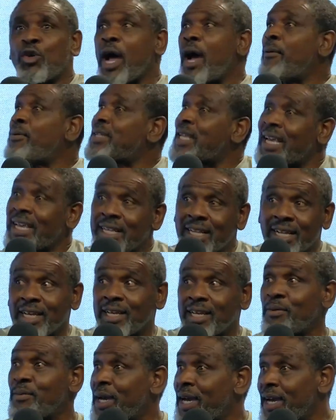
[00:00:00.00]
I was like, you look
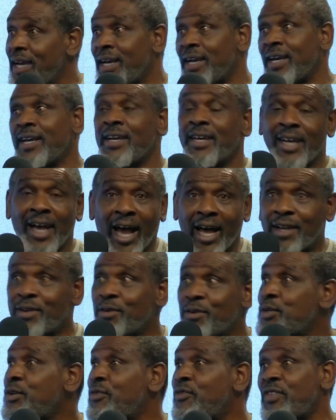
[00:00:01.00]
here, man. I know
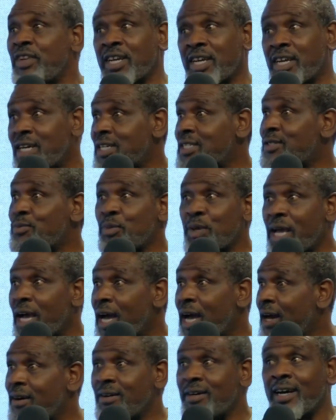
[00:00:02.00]
you finna cuss me
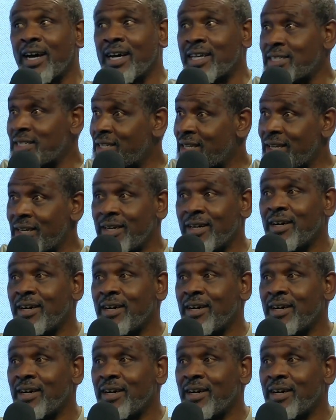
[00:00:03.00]
out, Isaiah,